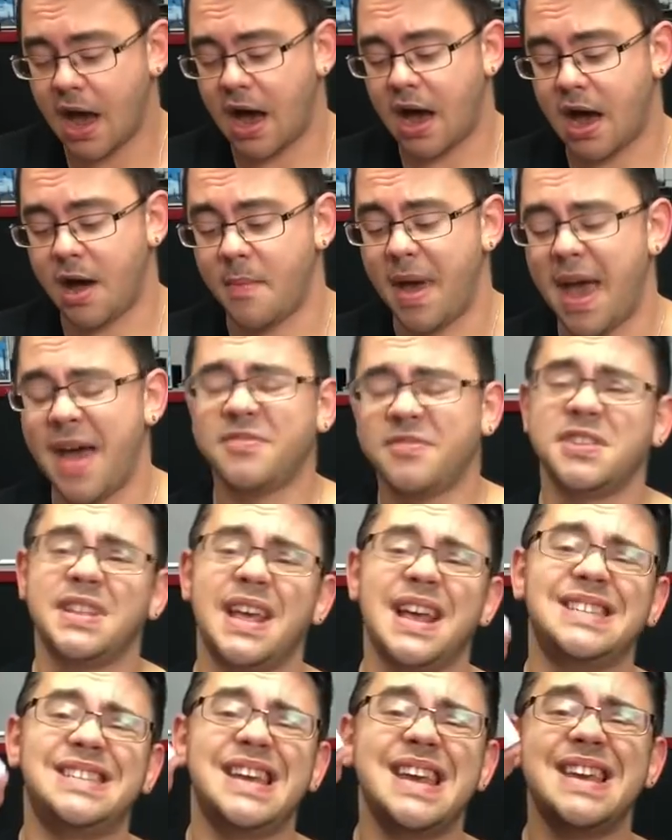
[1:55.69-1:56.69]
Um, after
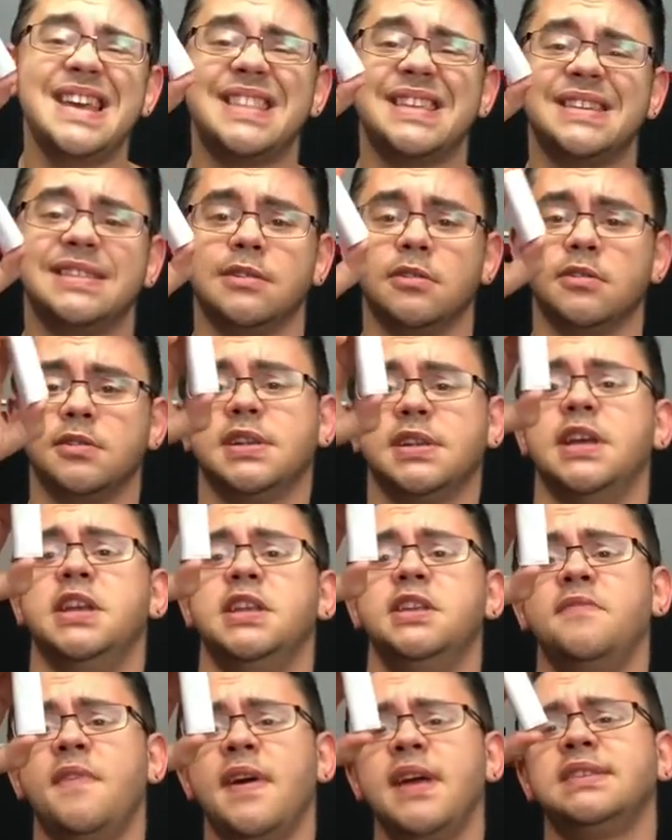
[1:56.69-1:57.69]
that, take this little
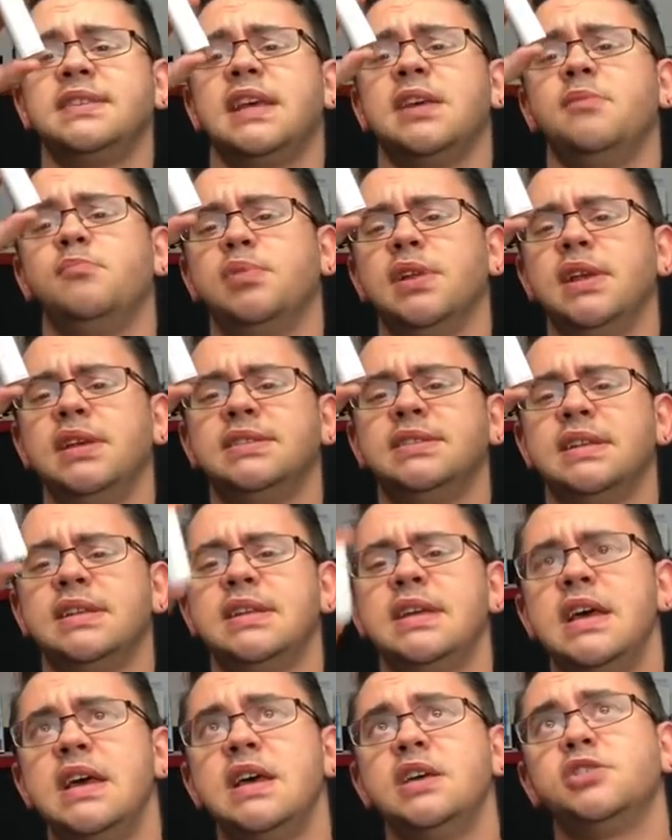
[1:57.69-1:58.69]
tiny device and place
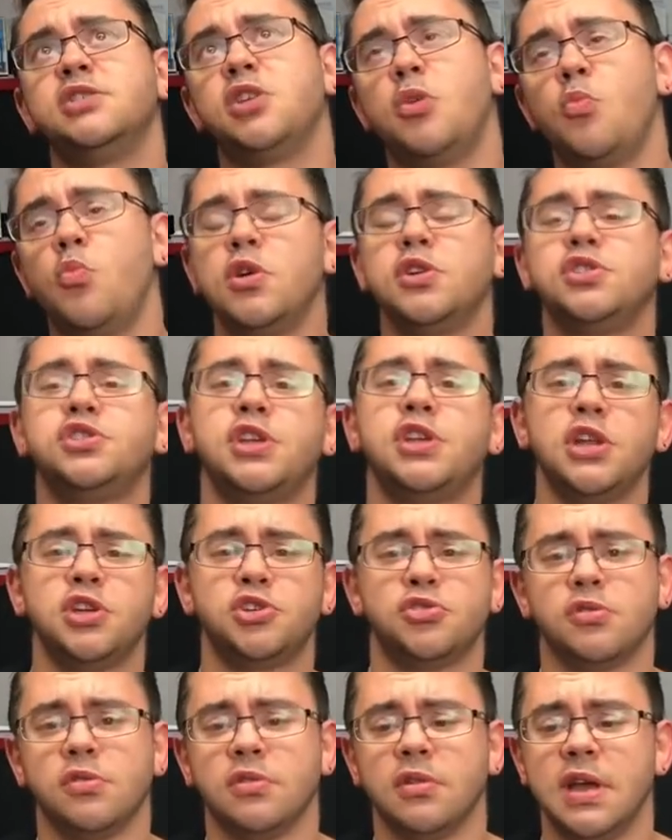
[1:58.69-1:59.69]
it somewhere
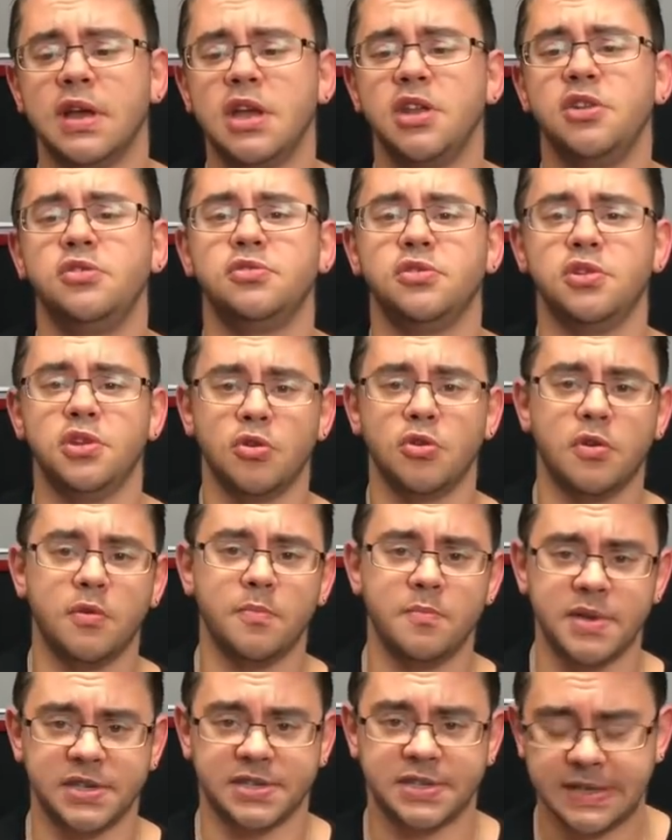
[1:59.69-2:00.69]
central in
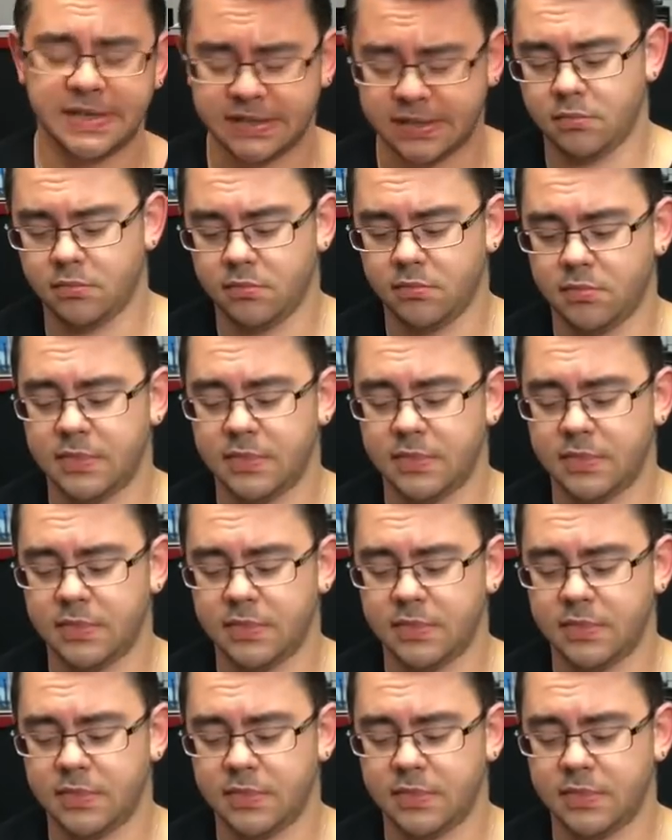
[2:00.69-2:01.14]
your business.